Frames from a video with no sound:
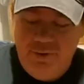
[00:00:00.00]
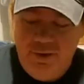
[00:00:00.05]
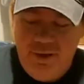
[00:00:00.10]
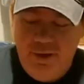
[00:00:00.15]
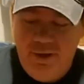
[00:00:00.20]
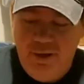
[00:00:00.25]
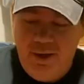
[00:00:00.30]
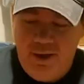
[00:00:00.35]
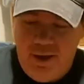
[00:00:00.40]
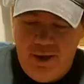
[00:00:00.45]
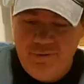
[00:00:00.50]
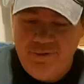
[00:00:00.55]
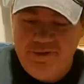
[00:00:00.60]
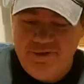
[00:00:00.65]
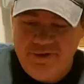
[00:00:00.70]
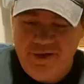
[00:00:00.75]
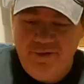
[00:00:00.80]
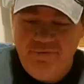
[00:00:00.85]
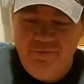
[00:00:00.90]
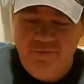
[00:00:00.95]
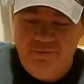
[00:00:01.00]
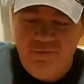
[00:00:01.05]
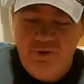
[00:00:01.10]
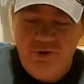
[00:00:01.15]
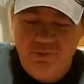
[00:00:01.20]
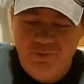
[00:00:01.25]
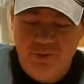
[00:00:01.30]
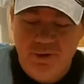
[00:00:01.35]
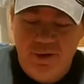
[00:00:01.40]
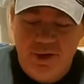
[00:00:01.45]
I received the
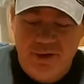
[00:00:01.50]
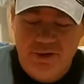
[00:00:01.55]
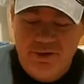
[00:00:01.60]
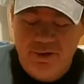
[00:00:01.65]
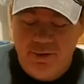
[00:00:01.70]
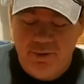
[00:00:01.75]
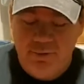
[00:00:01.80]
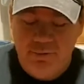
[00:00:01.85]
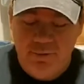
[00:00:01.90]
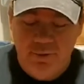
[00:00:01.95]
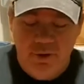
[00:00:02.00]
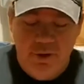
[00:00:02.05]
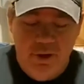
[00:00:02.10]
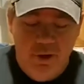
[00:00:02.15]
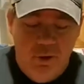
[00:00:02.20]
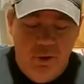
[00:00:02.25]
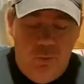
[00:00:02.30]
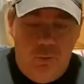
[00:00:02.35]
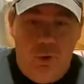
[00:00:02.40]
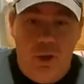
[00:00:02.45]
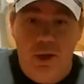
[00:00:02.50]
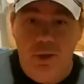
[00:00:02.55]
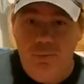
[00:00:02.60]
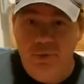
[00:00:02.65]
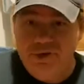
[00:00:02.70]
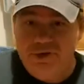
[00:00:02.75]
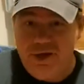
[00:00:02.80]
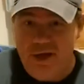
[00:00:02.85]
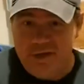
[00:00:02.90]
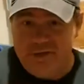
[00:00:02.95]
first production one,
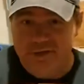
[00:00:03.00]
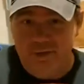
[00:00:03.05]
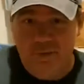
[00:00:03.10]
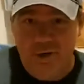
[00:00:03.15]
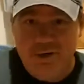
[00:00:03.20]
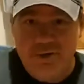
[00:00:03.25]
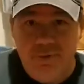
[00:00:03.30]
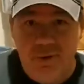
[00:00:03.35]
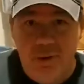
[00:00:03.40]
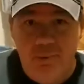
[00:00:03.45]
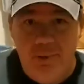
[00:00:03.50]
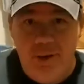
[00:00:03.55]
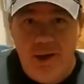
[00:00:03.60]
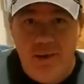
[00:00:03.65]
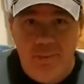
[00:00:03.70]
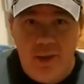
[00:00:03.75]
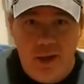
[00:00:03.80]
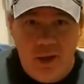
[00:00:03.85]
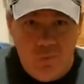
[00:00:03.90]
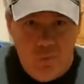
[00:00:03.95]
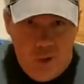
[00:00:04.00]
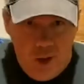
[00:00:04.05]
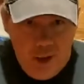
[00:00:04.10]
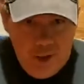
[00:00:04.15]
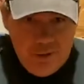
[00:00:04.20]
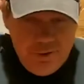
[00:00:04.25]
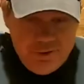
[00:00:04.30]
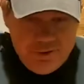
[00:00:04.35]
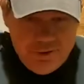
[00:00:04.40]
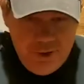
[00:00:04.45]
which actually went to our buddy Mike Kwan, who's